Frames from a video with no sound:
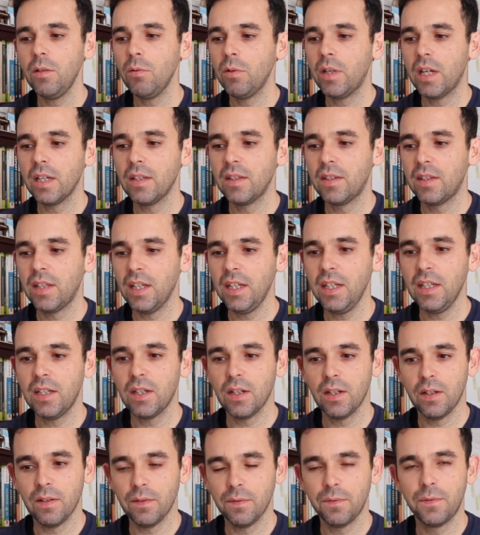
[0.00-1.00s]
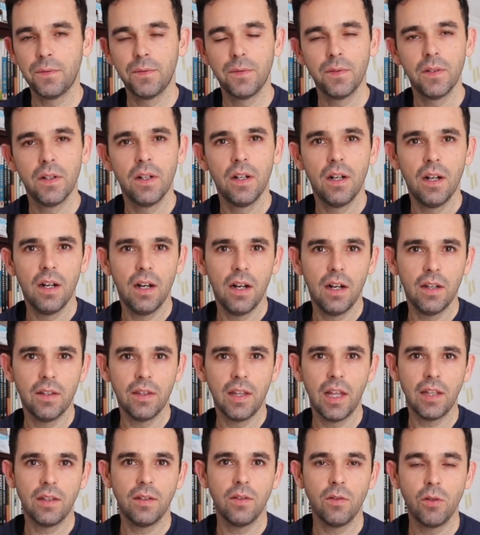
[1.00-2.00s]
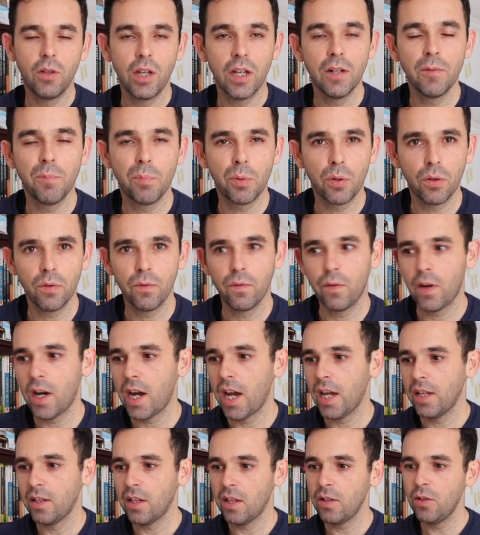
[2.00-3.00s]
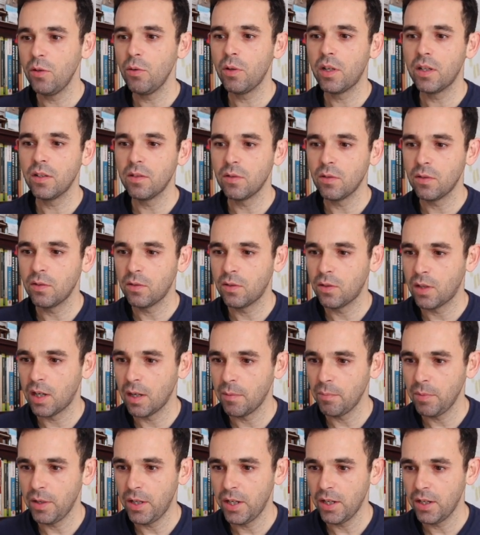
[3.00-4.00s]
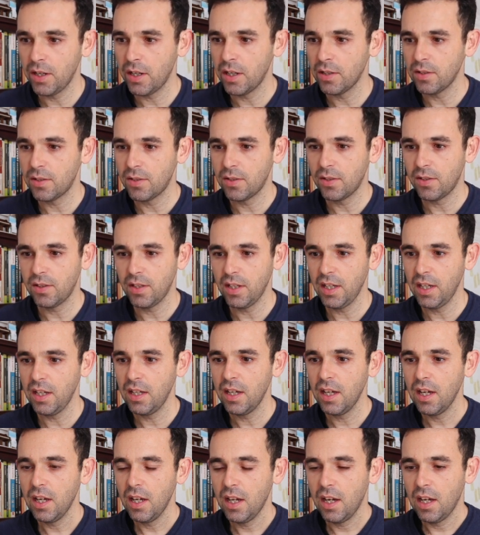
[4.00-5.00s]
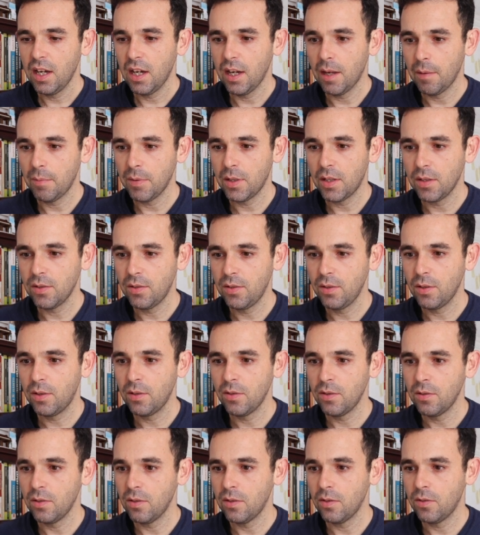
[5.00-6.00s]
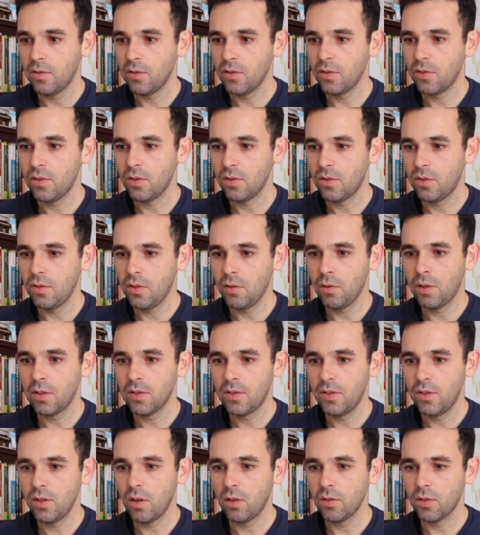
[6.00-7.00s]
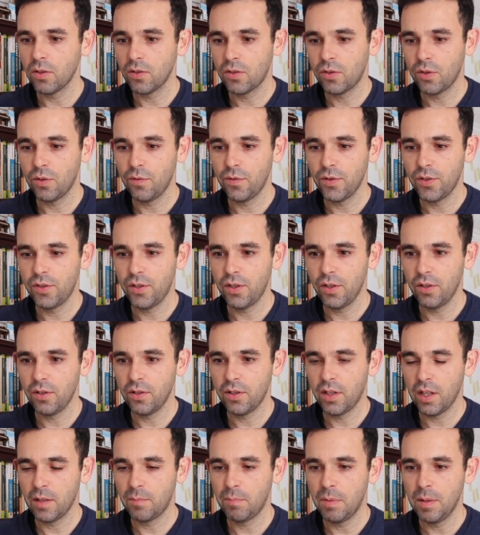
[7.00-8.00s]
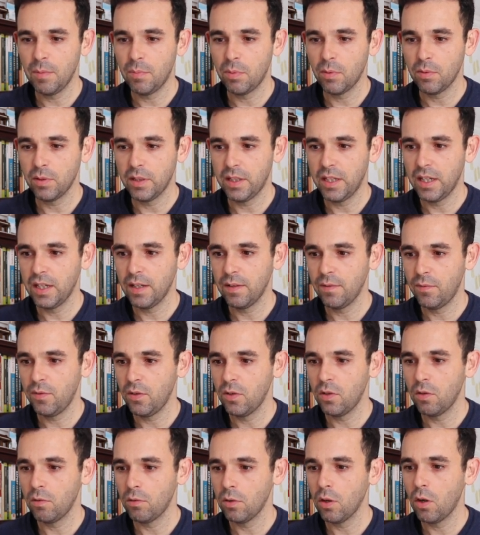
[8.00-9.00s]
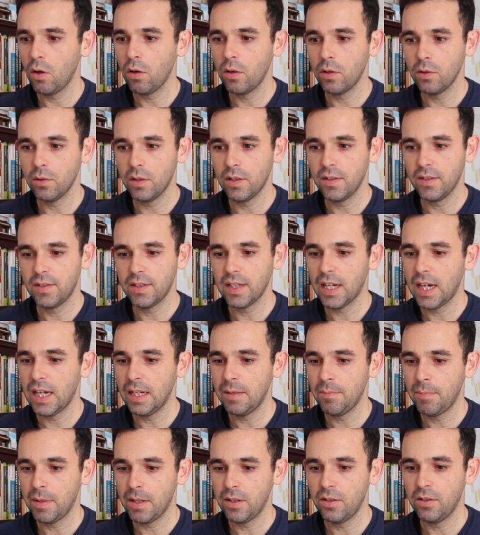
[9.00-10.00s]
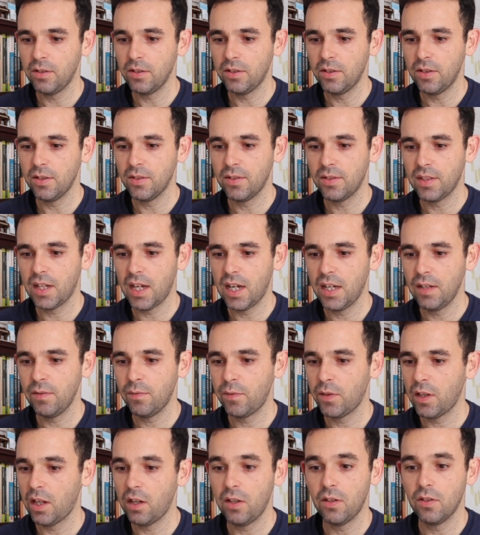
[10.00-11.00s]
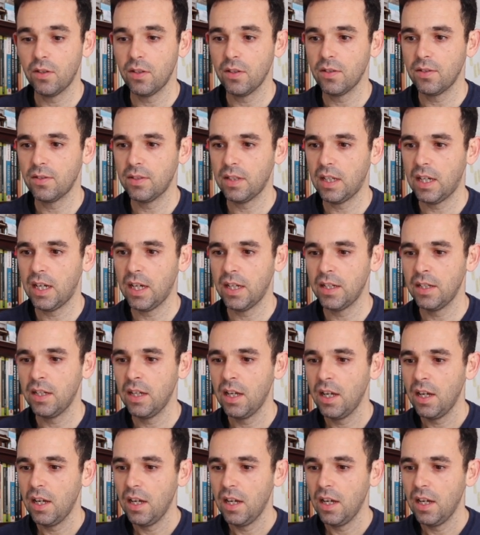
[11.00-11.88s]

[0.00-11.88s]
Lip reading: you can think of that you can provide, and you can come here and see, because you can see all the service here that people give. Logo design, banner design, flyer design,